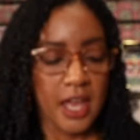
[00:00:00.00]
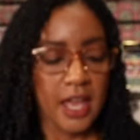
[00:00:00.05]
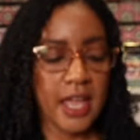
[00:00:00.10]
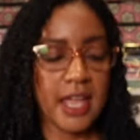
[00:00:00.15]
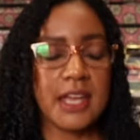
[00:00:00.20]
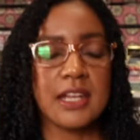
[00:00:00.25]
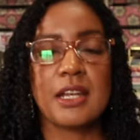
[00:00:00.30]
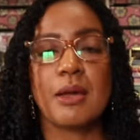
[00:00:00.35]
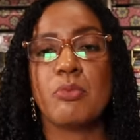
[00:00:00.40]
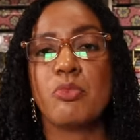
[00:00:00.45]

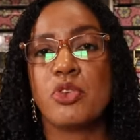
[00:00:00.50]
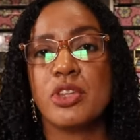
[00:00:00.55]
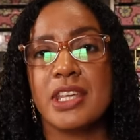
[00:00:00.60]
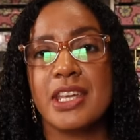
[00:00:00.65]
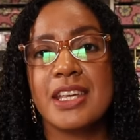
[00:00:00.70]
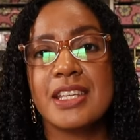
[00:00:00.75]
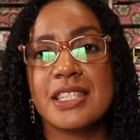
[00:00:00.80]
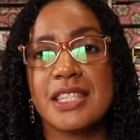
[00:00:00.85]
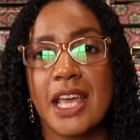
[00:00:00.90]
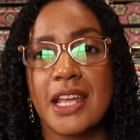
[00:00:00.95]
and I'm
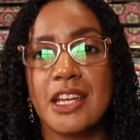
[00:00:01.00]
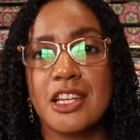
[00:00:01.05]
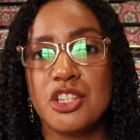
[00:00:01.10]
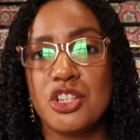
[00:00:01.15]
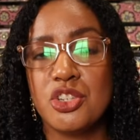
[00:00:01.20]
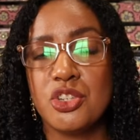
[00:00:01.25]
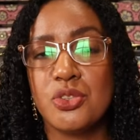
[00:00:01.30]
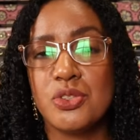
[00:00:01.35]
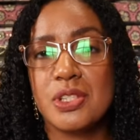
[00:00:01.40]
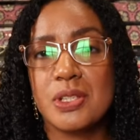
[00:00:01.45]
really excited
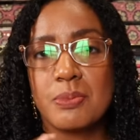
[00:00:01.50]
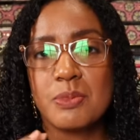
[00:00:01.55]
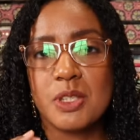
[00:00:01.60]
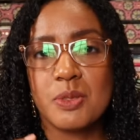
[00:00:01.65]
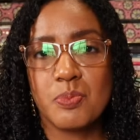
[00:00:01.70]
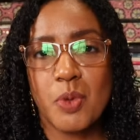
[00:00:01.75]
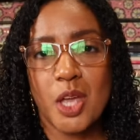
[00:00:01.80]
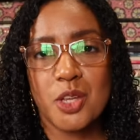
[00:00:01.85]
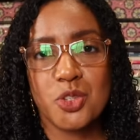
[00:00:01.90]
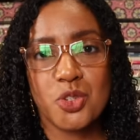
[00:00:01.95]
to do some
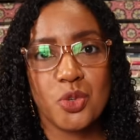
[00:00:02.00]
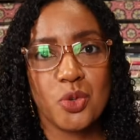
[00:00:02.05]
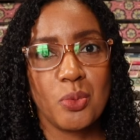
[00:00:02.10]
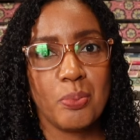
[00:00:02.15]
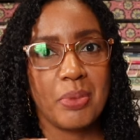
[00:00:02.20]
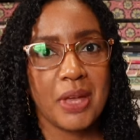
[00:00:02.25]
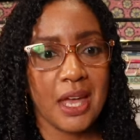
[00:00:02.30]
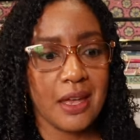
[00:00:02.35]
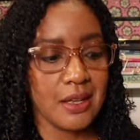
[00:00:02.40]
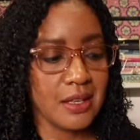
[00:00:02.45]
special
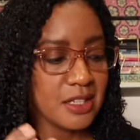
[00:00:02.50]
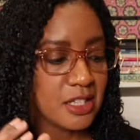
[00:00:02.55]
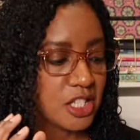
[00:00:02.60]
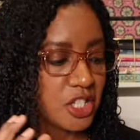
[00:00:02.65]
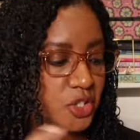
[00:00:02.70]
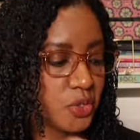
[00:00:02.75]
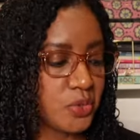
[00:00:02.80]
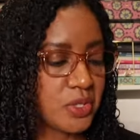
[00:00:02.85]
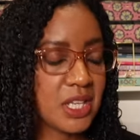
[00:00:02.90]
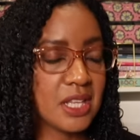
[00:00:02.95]
buttons
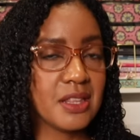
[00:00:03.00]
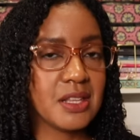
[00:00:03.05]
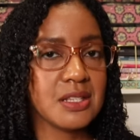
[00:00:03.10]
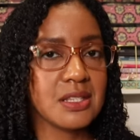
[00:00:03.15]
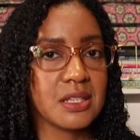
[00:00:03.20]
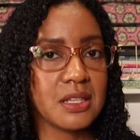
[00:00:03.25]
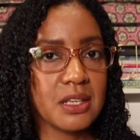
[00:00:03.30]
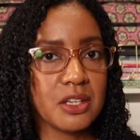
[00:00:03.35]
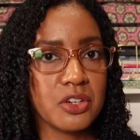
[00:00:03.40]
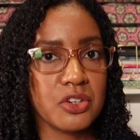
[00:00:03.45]
using
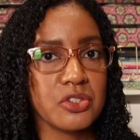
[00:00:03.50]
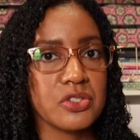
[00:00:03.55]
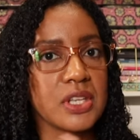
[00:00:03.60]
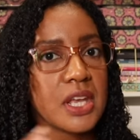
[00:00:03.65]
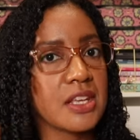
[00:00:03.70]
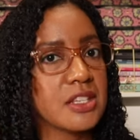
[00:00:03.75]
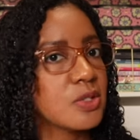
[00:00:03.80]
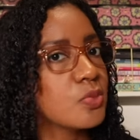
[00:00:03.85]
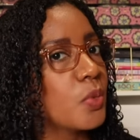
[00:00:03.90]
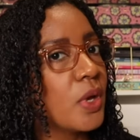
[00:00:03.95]
these glitters,
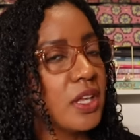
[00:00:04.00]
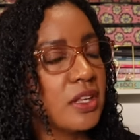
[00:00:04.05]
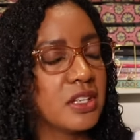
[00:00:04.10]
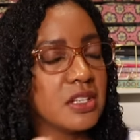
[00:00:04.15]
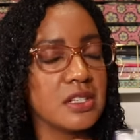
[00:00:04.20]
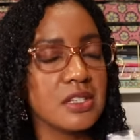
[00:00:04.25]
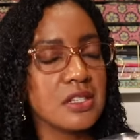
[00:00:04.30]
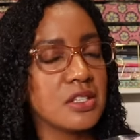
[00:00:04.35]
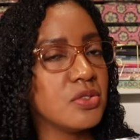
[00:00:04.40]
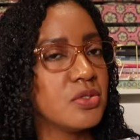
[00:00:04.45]
as well
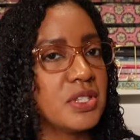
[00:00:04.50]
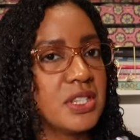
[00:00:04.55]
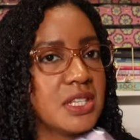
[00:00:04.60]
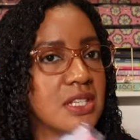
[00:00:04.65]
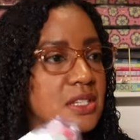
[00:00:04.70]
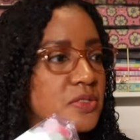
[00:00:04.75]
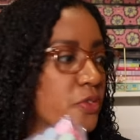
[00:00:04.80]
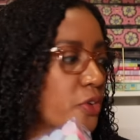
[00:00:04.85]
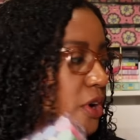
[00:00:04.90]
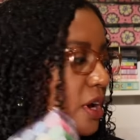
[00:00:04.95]
as use
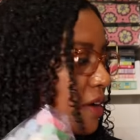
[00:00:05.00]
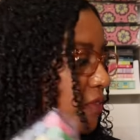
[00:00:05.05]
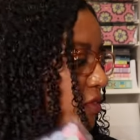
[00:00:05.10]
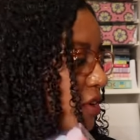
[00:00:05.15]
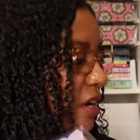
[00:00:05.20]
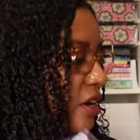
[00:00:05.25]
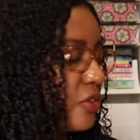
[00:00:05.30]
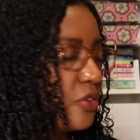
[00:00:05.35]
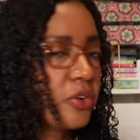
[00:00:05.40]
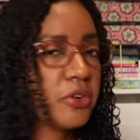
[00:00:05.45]
these for
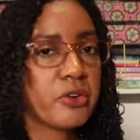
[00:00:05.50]
every other